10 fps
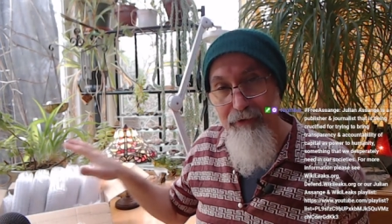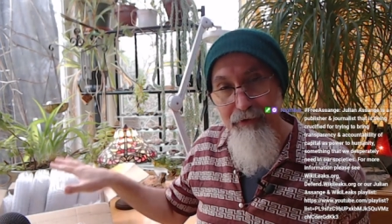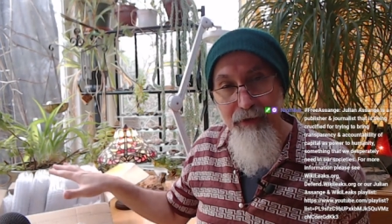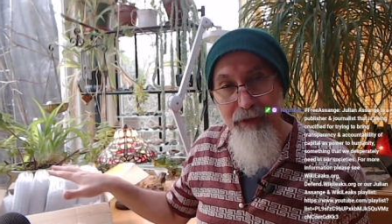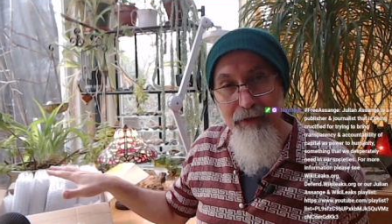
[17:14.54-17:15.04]

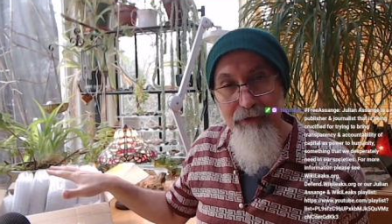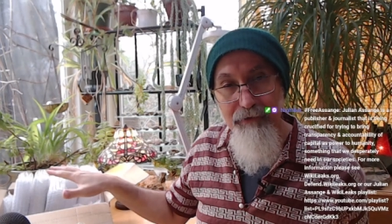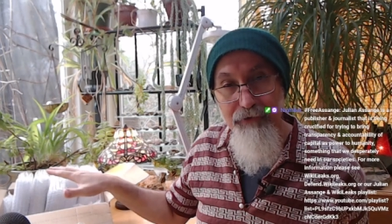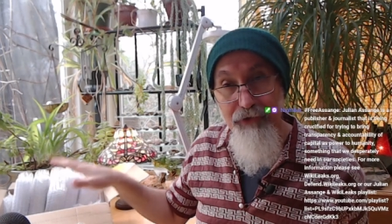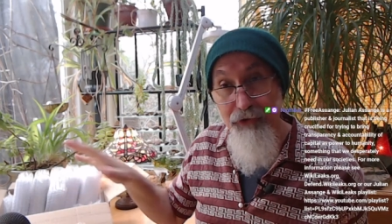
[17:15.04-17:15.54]
uh,
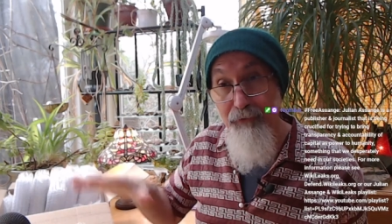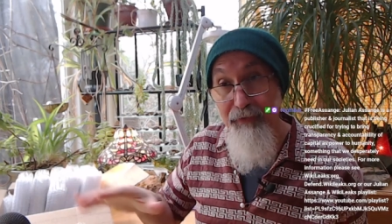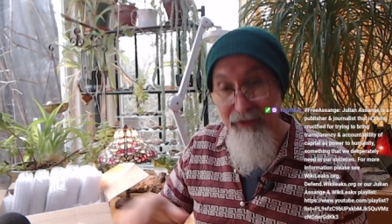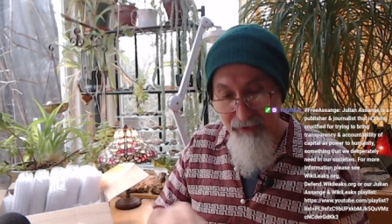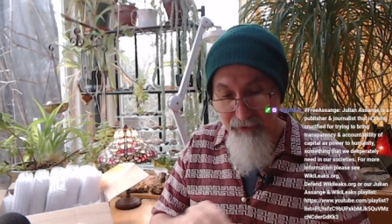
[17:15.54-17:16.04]
should
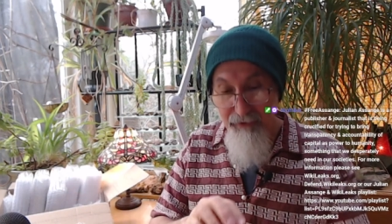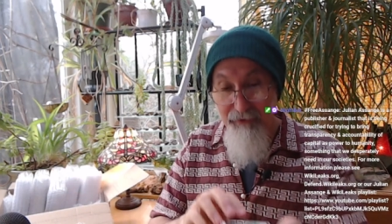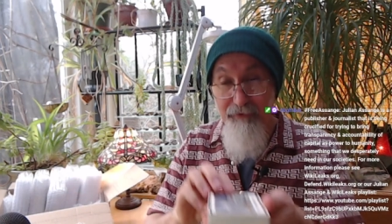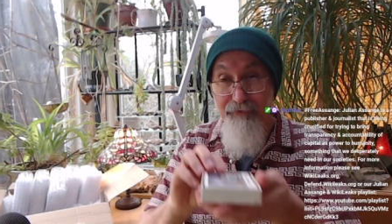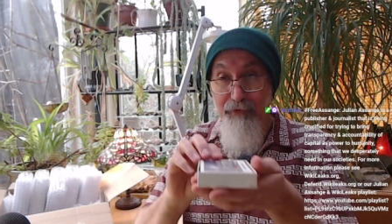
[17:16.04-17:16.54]
be
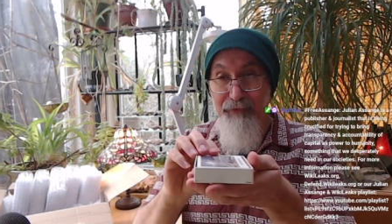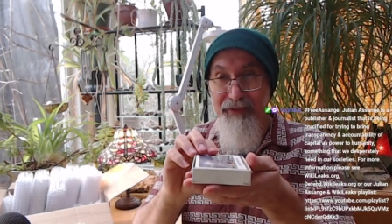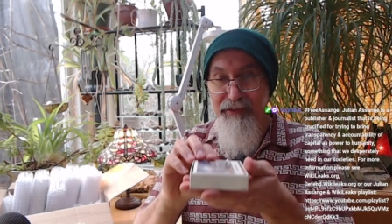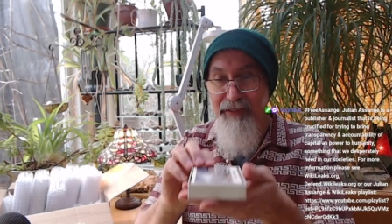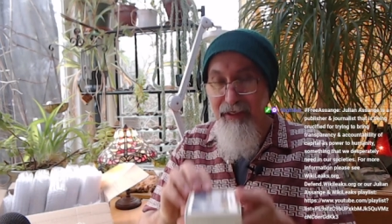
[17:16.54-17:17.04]
from
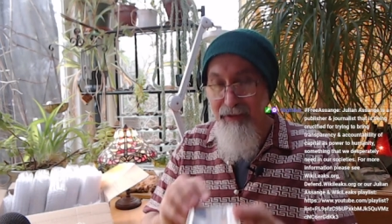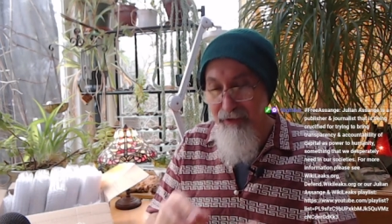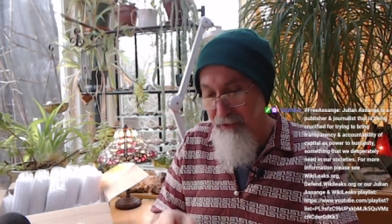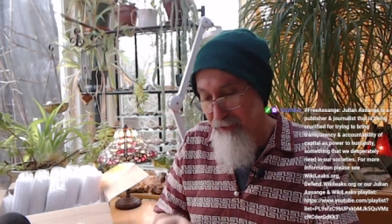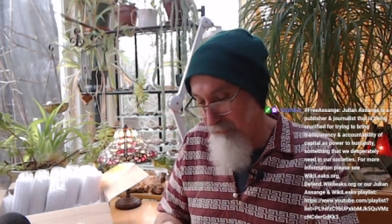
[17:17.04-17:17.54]
this deck. I'm